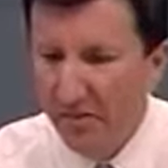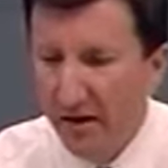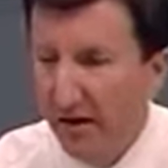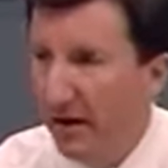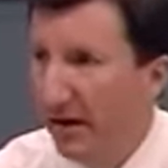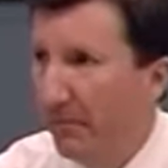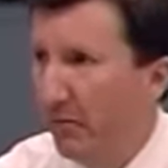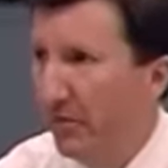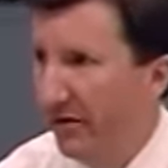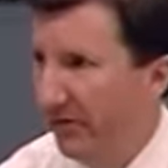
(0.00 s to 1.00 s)
but
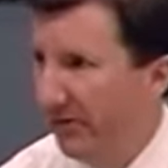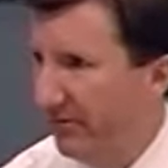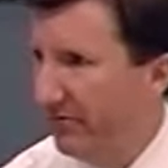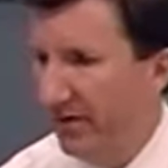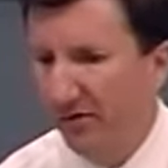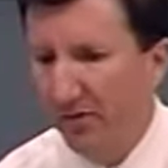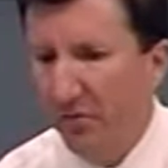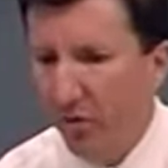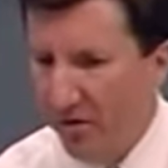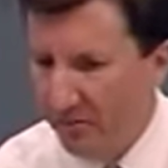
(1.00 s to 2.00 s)
it's
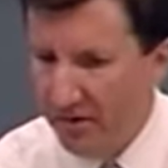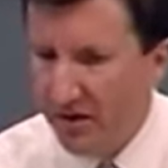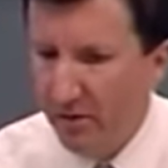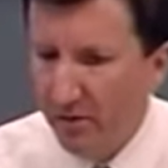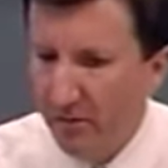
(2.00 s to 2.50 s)
important material.